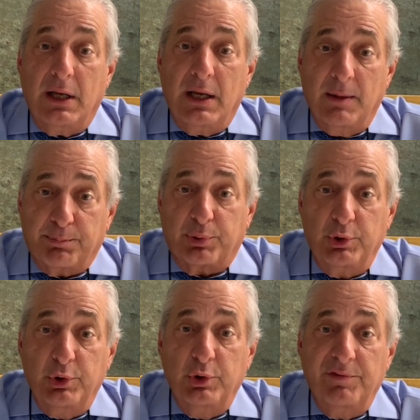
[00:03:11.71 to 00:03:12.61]

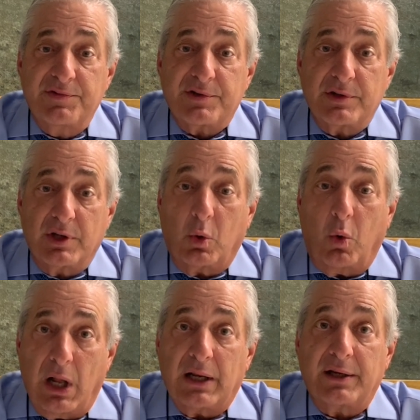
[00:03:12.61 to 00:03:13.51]
improves the
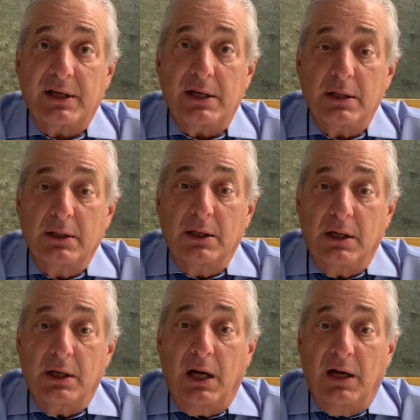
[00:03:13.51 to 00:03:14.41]
quality
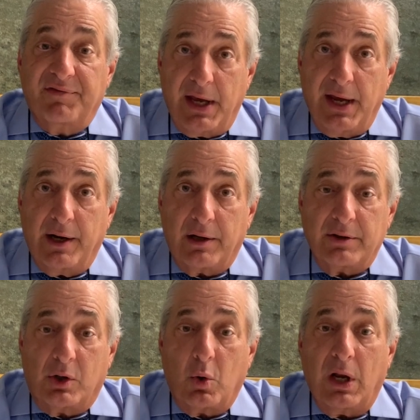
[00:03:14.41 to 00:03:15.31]
of care,
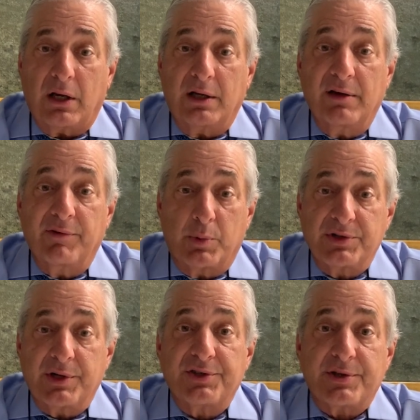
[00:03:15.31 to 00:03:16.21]
the quality of the
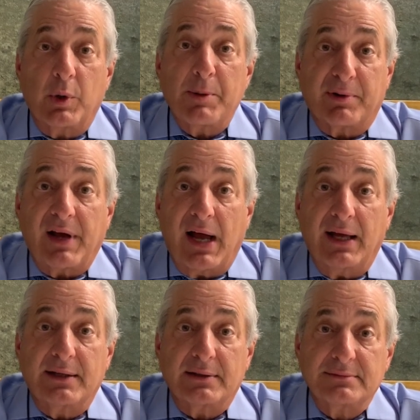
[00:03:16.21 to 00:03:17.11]
results that we provide.